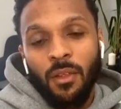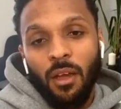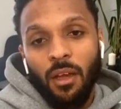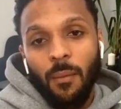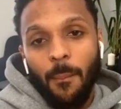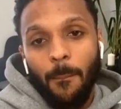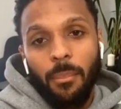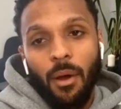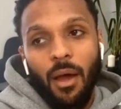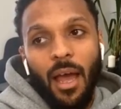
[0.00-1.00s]

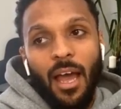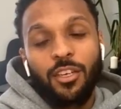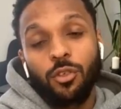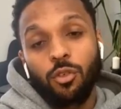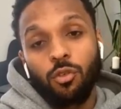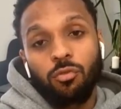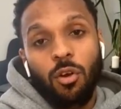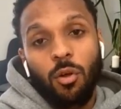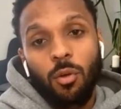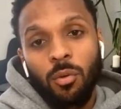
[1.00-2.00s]
But as you
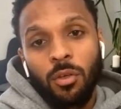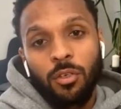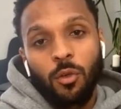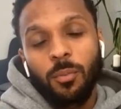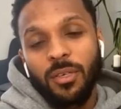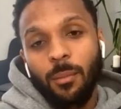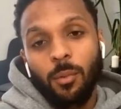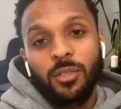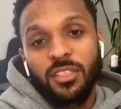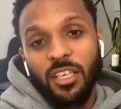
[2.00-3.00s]
grow, you'll be able
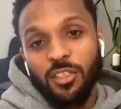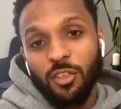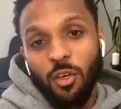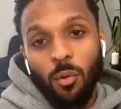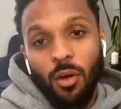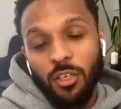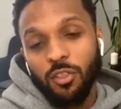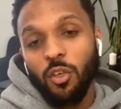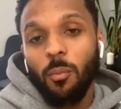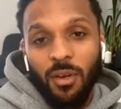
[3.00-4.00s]
to say, do you know what, on a
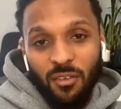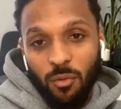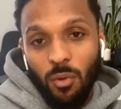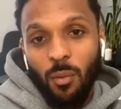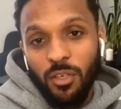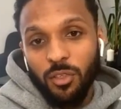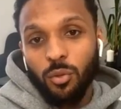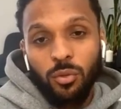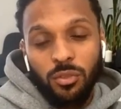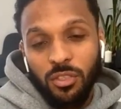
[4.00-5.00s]
top level, I want to
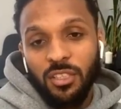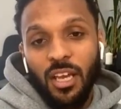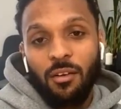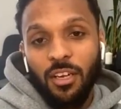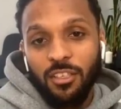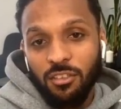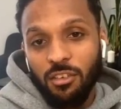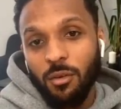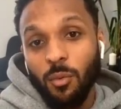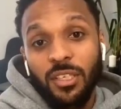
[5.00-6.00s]
talk to the director. I
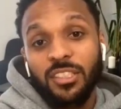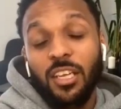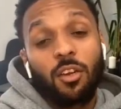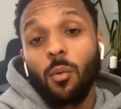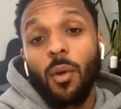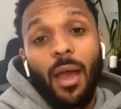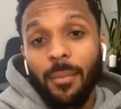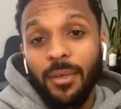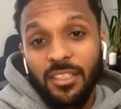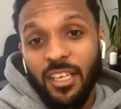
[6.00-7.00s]
want to say, look, we're
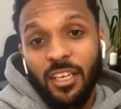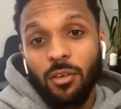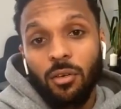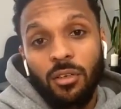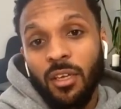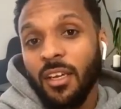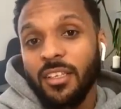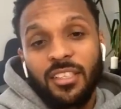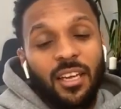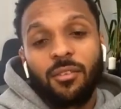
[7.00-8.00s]
happy to take on
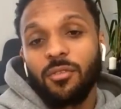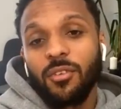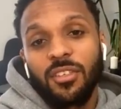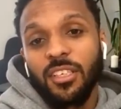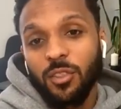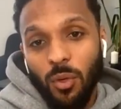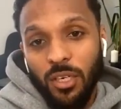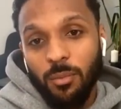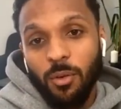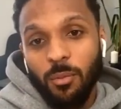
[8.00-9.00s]
10, 15,
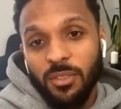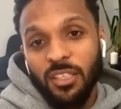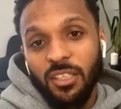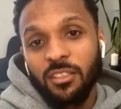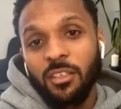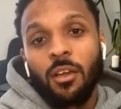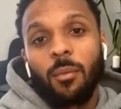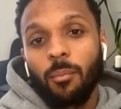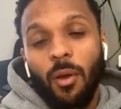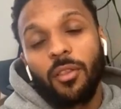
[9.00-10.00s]
20 properties,
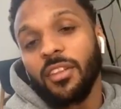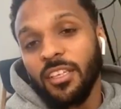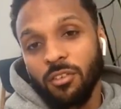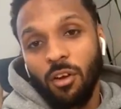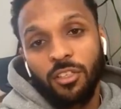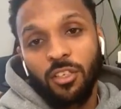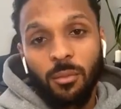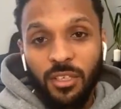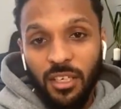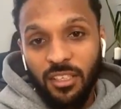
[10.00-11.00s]
but these are our
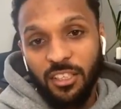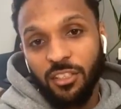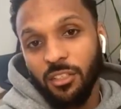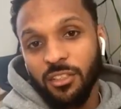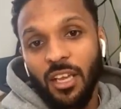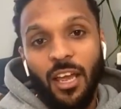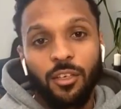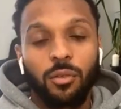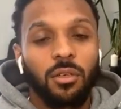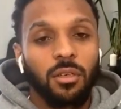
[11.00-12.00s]
terms and conditions. And
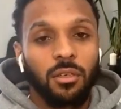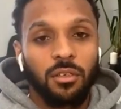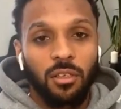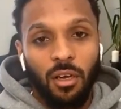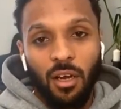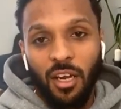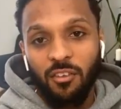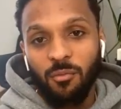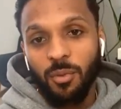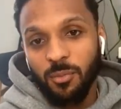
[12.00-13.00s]
you can, kind
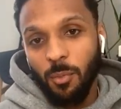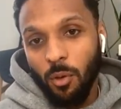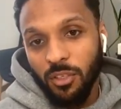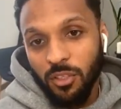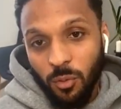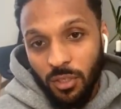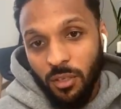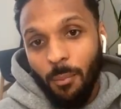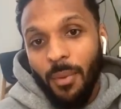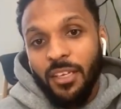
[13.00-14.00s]
of bespoke and tweak
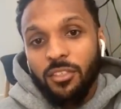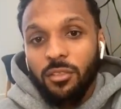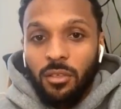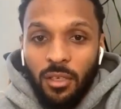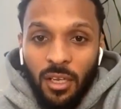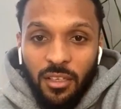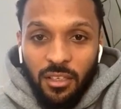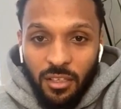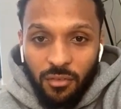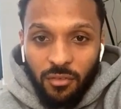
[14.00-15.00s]
them based on the
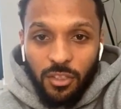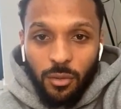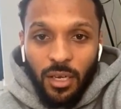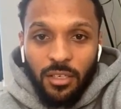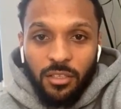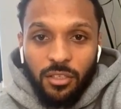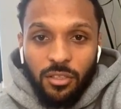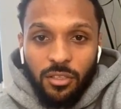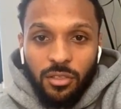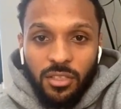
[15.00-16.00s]
individual agents
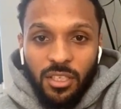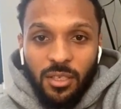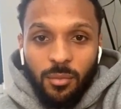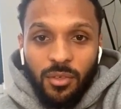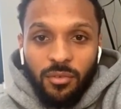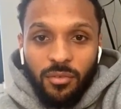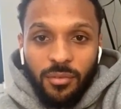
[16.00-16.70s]
you're dealing with.